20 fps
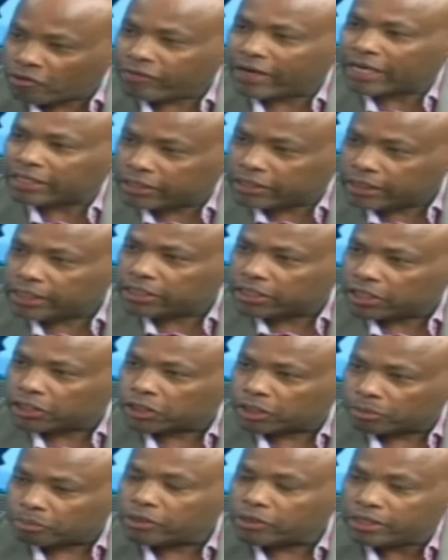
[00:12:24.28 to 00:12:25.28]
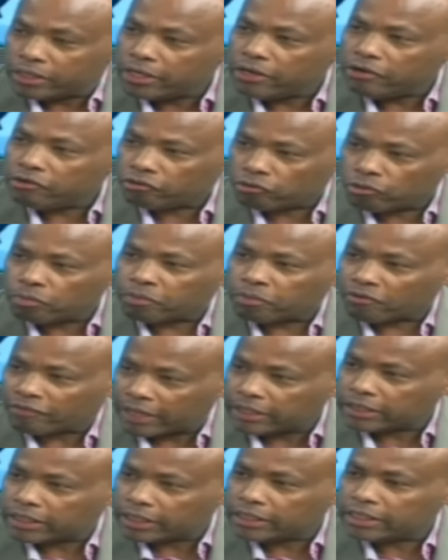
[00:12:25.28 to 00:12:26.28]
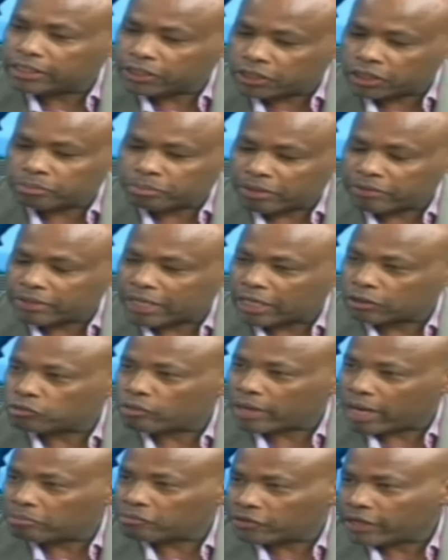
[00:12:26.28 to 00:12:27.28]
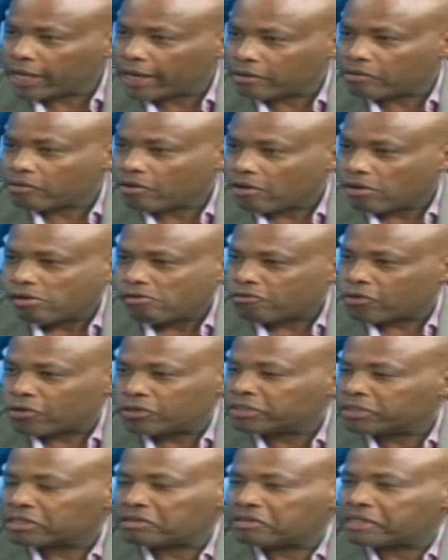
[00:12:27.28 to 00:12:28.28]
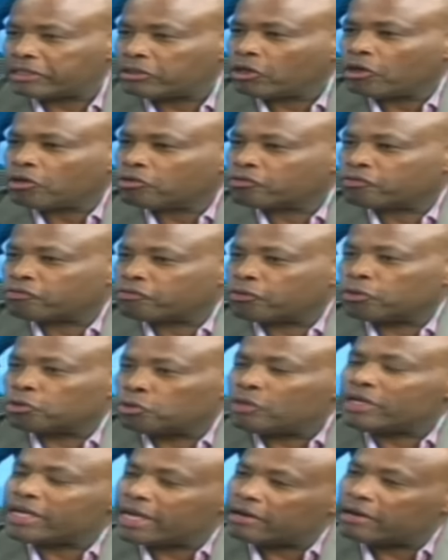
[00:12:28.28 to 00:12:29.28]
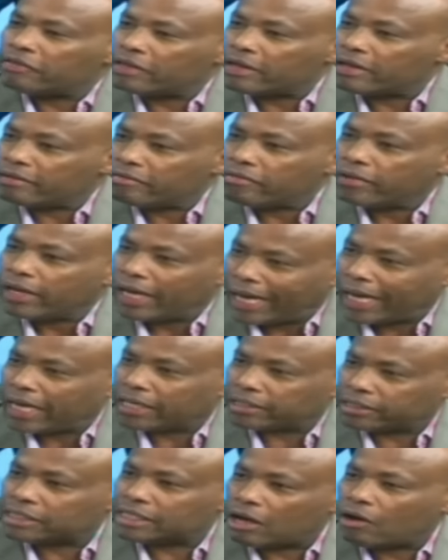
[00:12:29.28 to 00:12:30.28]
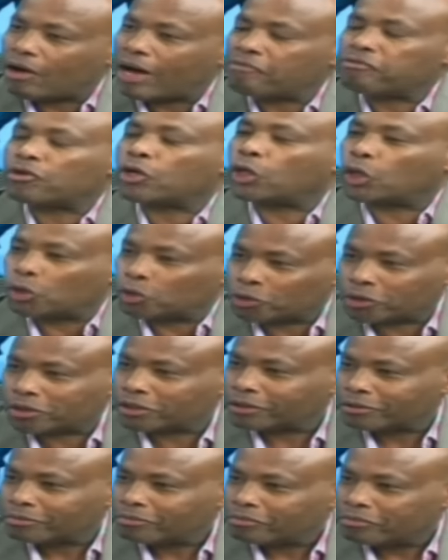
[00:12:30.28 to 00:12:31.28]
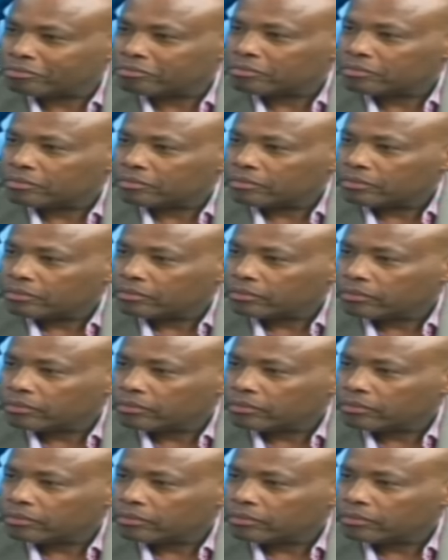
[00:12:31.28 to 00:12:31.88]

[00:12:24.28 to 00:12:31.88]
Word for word: to provide leadership. It needs to provide leadership, and that's why I'm saying, for instance, the doors for doing anything hard now have closed. How much of